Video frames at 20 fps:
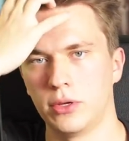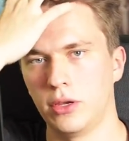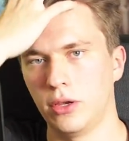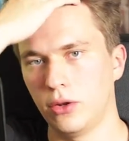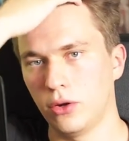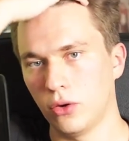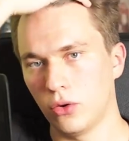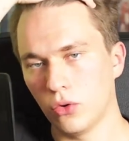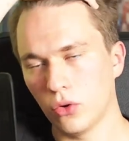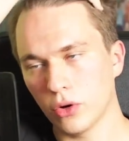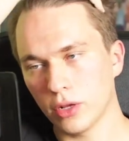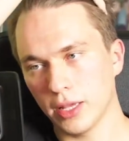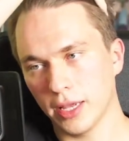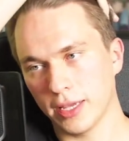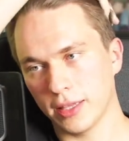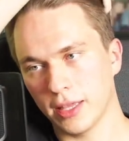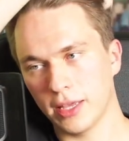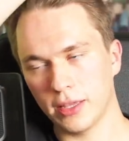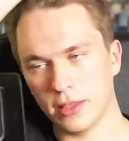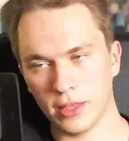you know, or like
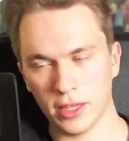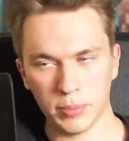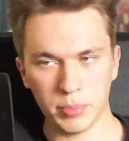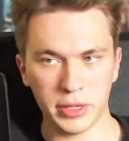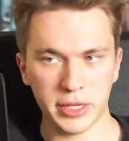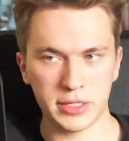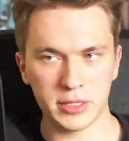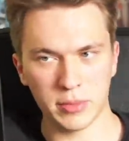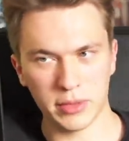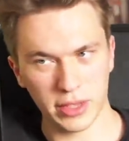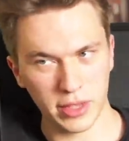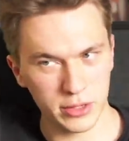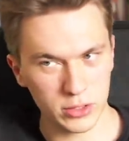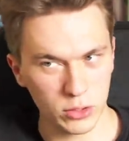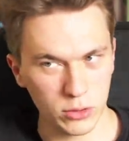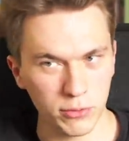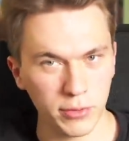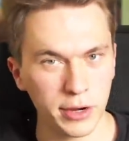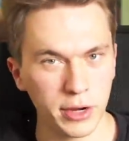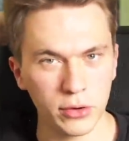they play something else
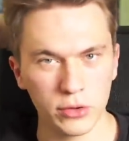already,